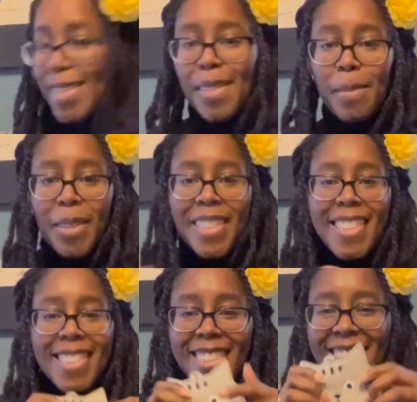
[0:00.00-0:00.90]
about
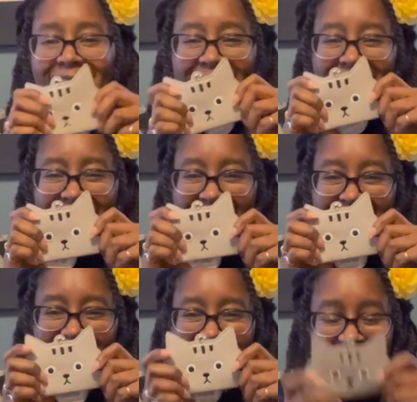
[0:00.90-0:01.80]
these. So
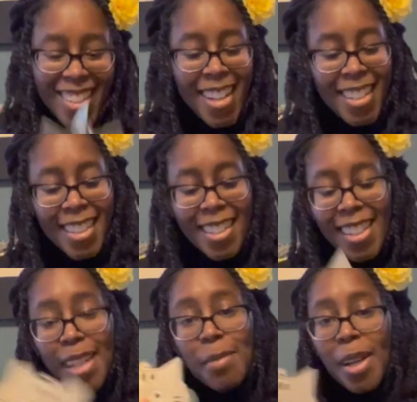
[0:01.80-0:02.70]
cute. I need to
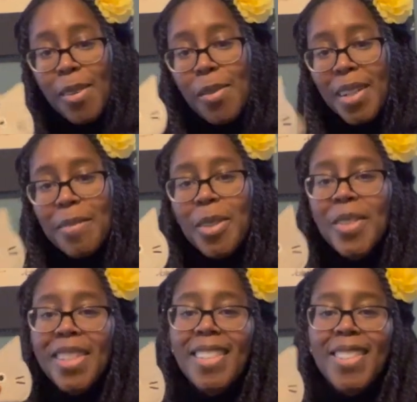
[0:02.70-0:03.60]
think about what I'm
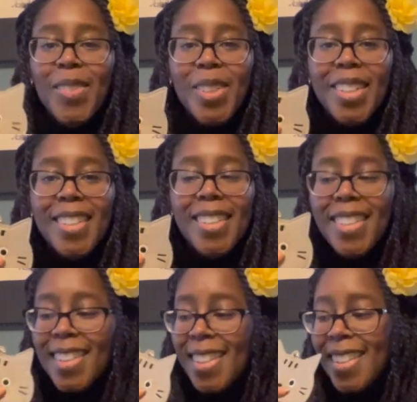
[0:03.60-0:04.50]
using this for.
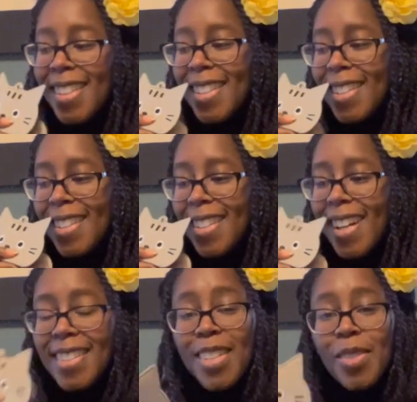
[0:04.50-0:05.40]

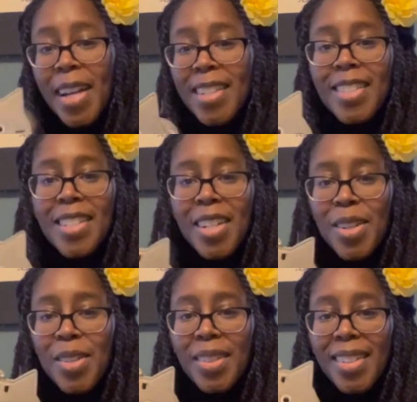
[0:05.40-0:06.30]
I don't actually
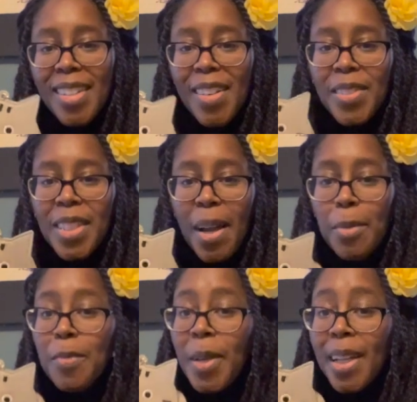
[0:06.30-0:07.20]
know off the top
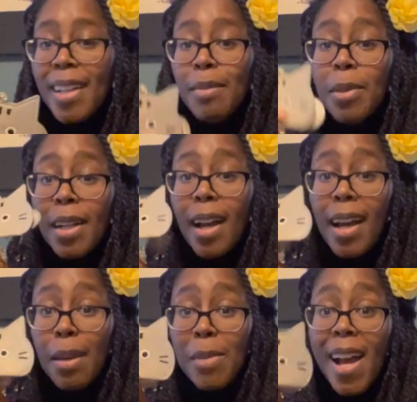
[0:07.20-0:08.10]
of my head, but
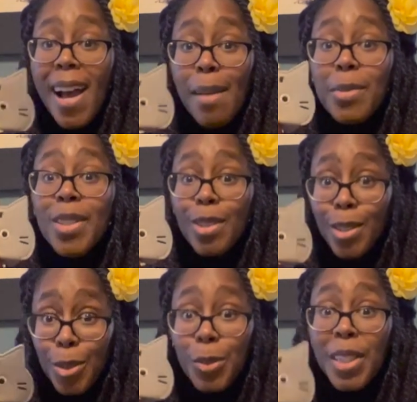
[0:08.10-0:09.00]
I am
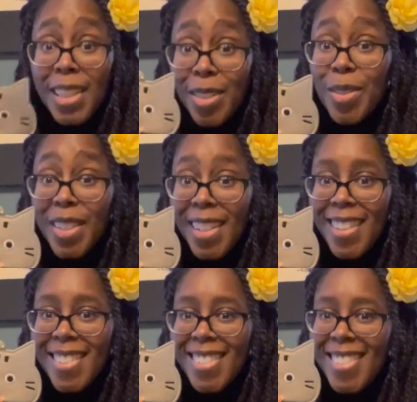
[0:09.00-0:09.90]
absolutely using
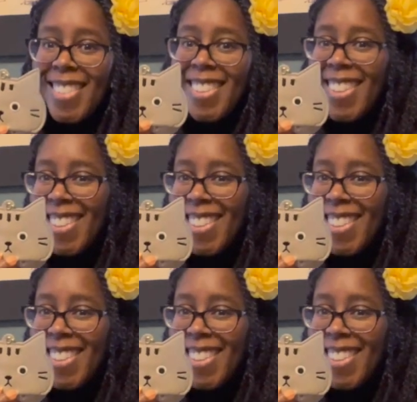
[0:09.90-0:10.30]
it.